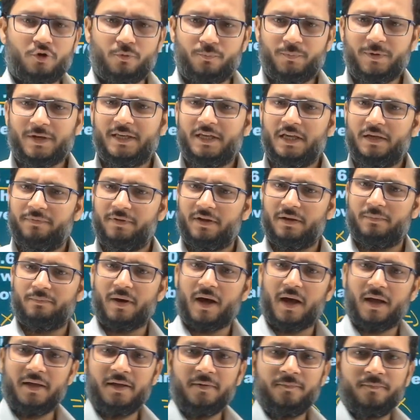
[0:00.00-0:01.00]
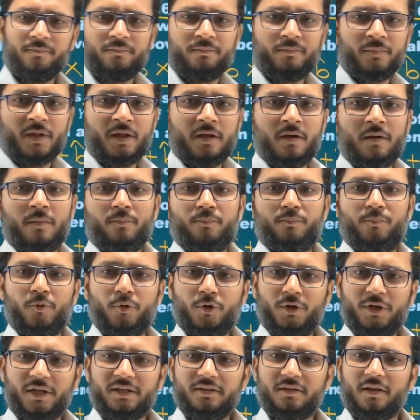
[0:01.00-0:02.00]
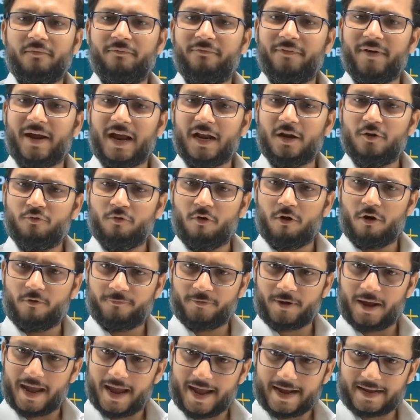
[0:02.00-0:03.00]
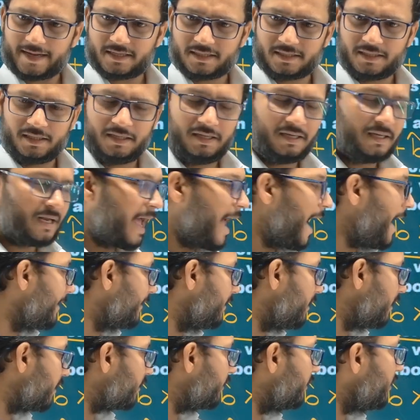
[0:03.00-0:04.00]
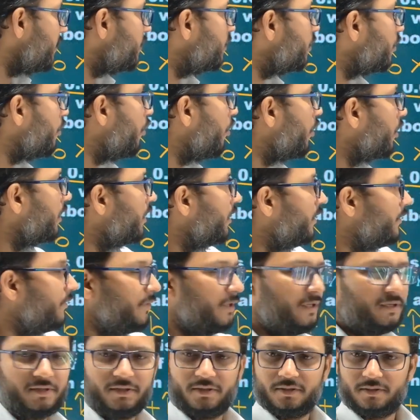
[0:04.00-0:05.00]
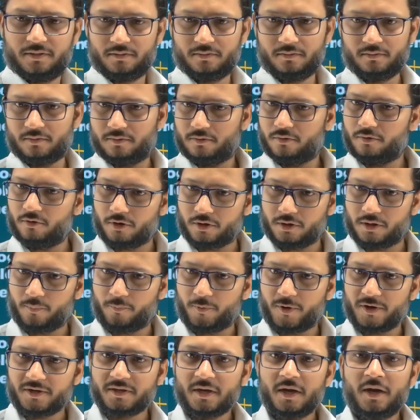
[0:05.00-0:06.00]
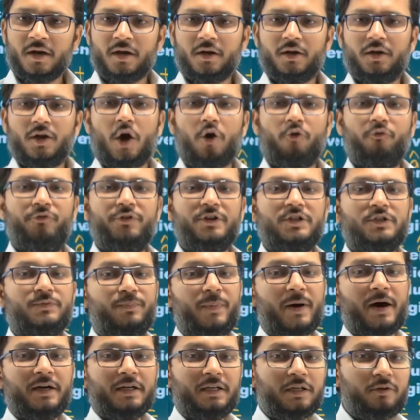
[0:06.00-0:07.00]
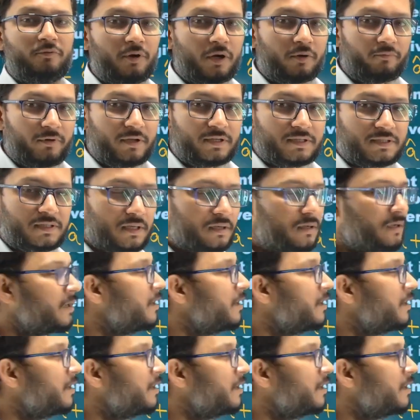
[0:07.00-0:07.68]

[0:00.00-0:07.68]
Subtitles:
be given by putting the value of x in either this or in this. Got the point? Now which particular one, sir?